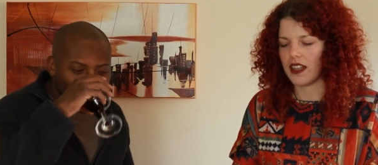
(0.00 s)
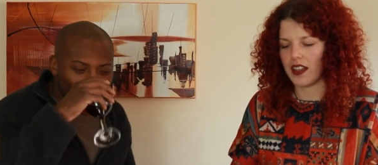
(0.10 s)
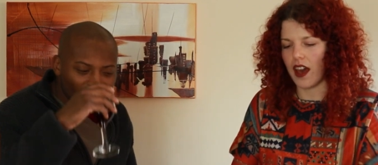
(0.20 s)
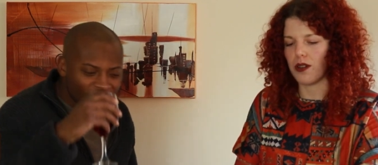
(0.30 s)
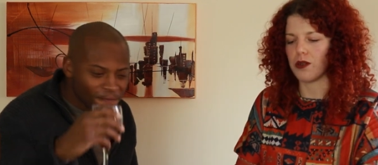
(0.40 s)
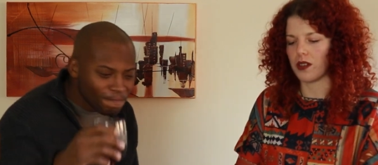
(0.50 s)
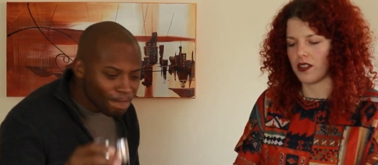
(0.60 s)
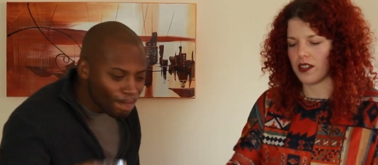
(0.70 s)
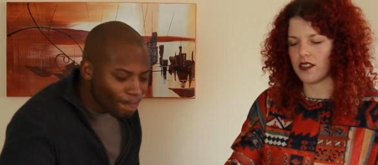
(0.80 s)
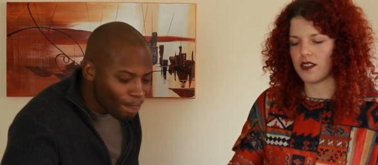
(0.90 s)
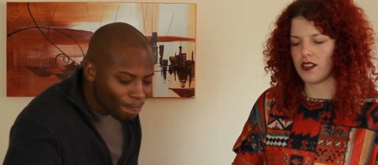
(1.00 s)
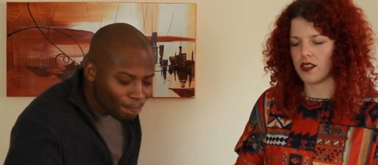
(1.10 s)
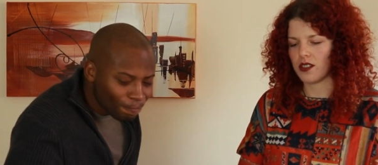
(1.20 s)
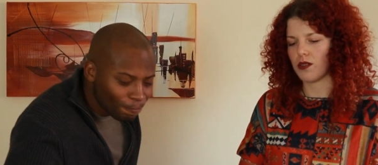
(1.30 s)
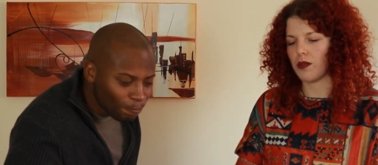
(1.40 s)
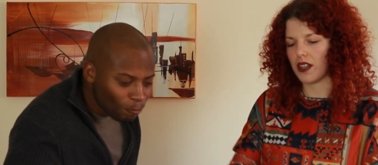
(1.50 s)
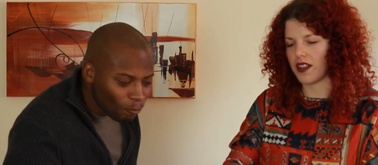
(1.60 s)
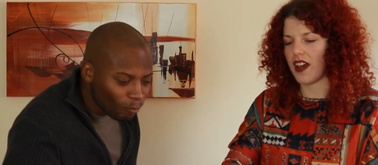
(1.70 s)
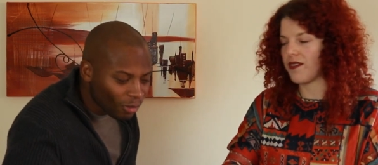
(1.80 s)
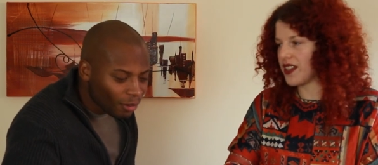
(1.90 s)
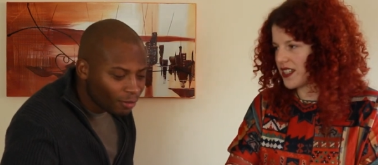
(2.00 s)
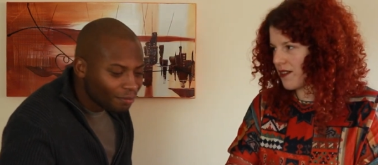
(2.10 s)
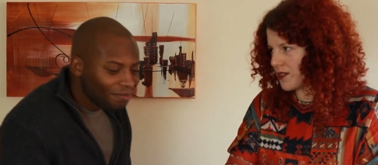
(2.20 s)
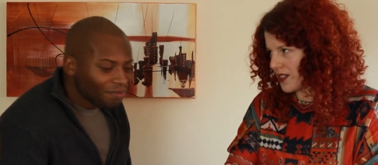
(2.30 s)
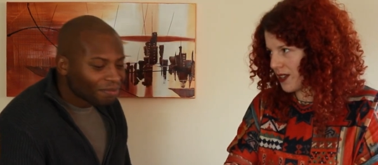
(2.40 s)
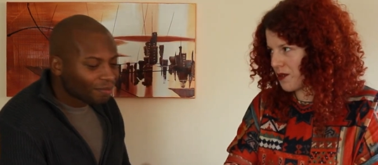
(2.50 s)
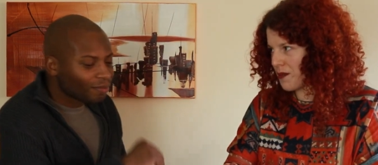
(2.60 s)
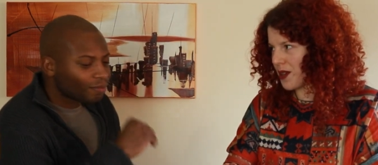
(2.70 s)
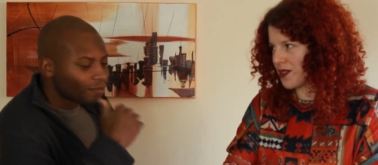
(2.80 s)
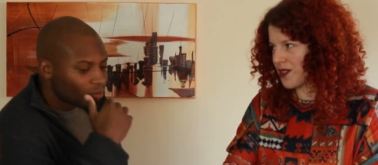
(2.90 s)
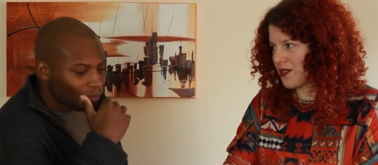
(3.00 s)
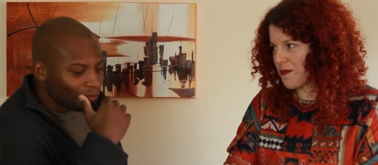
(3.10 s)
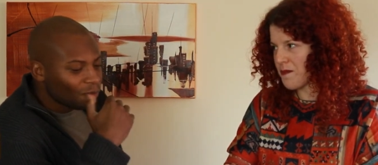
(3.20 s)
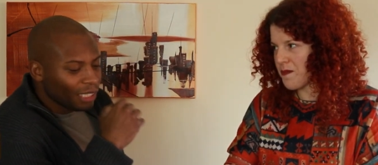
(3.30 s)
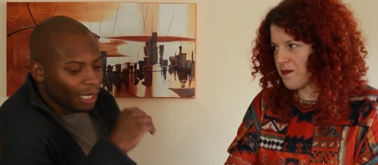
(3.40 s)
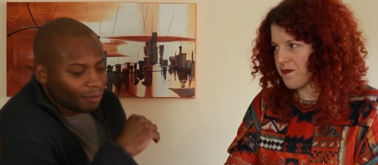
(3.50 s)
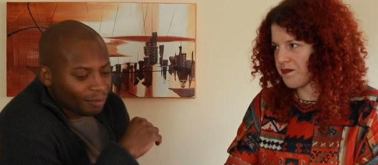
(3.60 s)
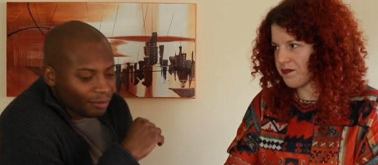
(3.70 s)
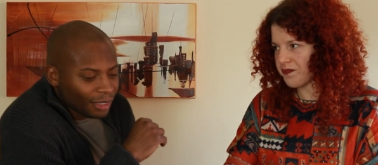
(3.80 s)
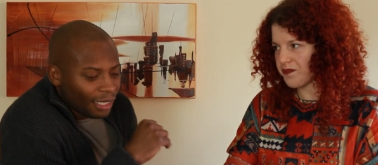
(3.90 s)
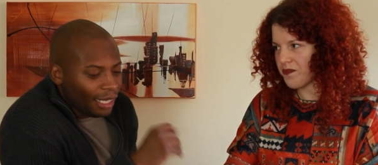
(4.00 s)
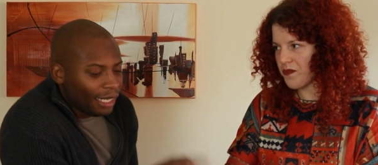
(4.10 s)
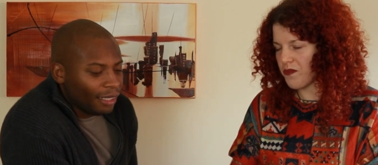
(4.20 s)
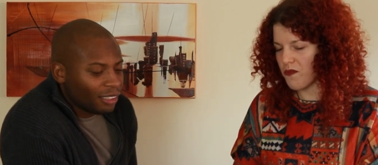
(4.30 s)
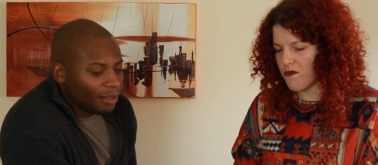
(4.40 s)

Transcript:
Speaker 1: that I ordered. So, we're gonna have this every single month.
Speaker 2: Yeah. And the